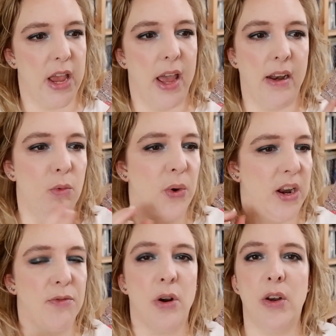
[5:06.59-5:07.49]
And
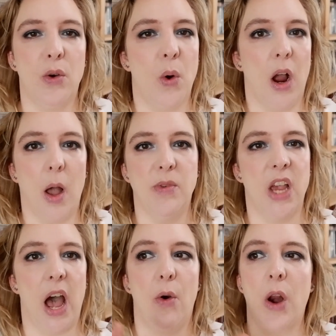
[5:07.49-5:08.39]
whenever a new one comes
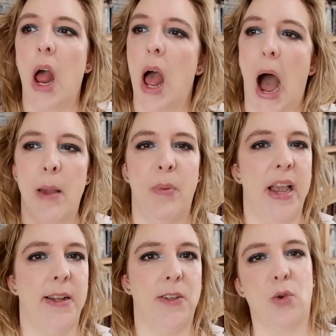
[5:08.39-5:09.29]
out, I
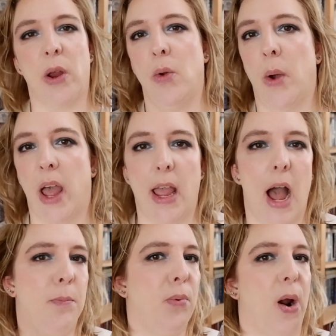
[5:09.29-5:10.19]
buy it straight away.
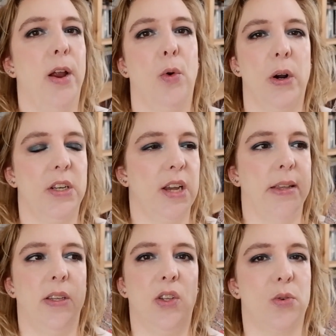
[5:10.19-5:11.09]
I
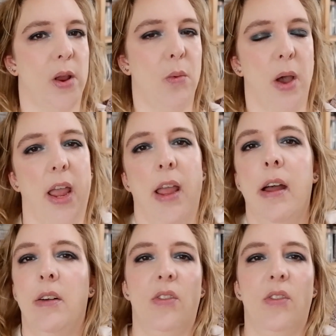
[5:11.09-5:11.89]
prioritize it straight away.